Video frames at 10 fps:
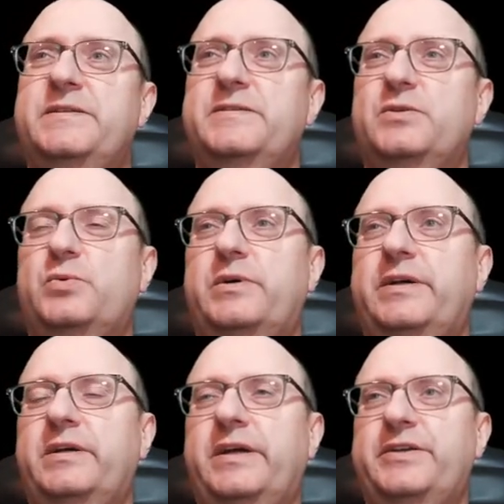So
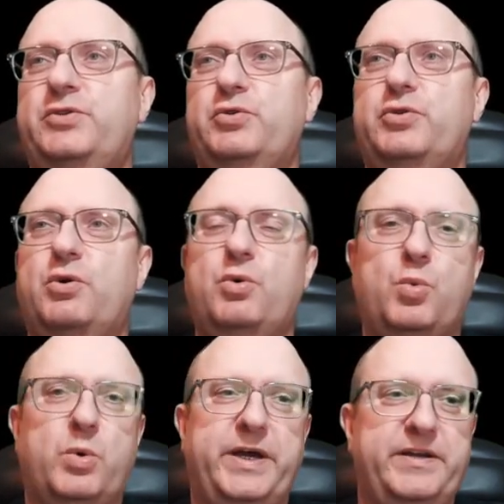I had to go
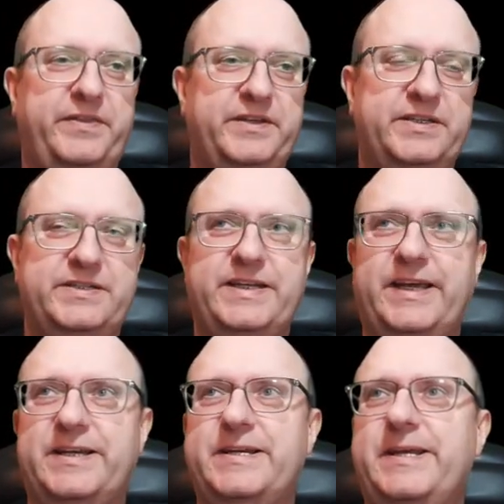via the
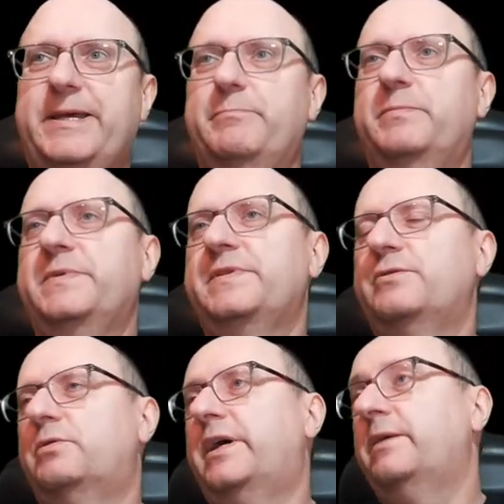deck name.
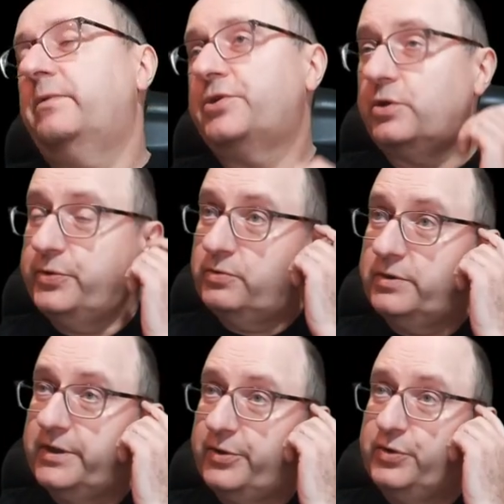So I will show
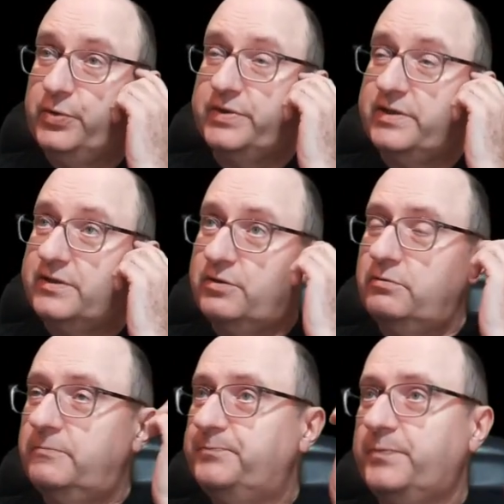you how you do this.
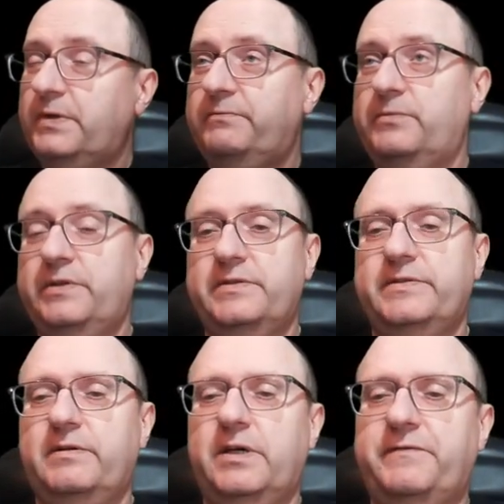So we
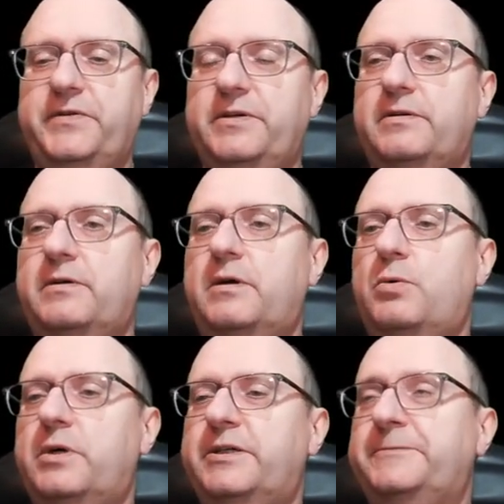still have here
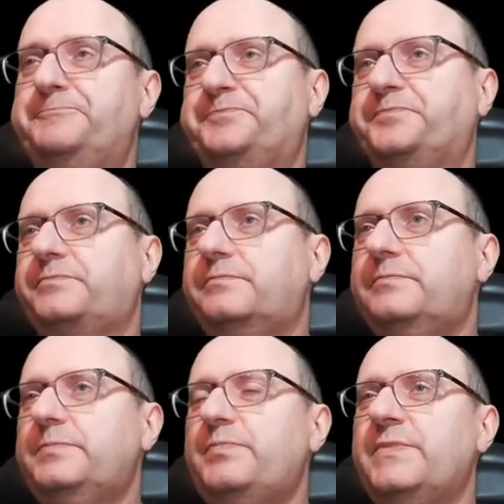our
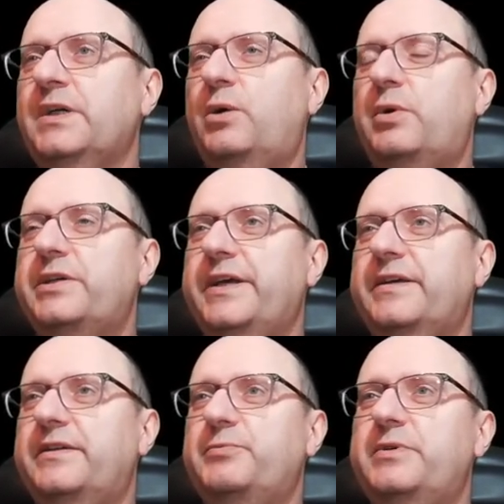
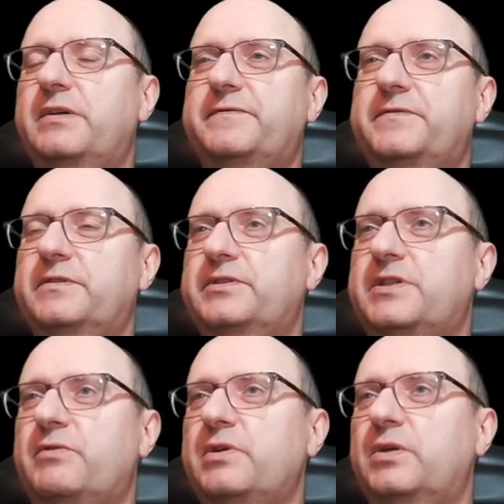deck that we have
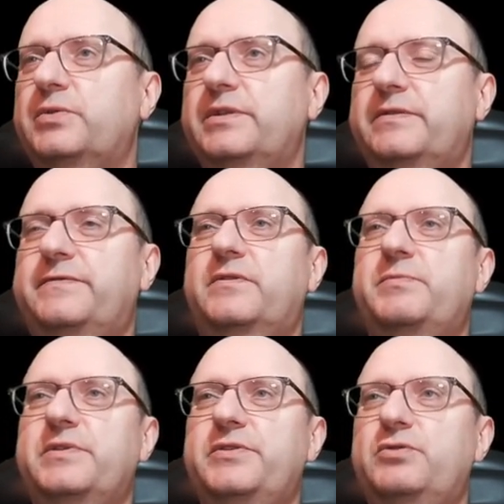downloaded
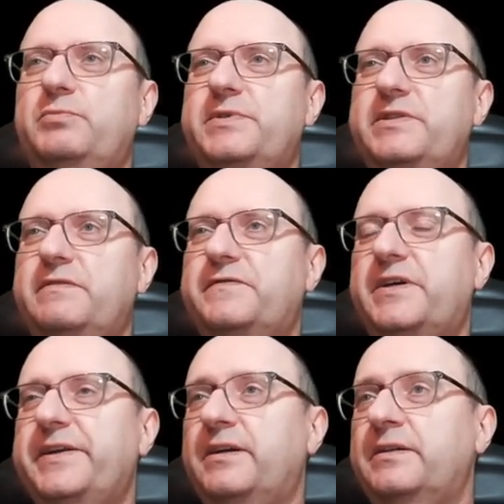from the UBC
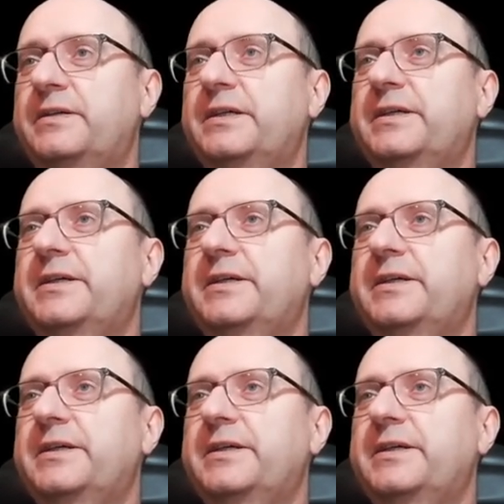final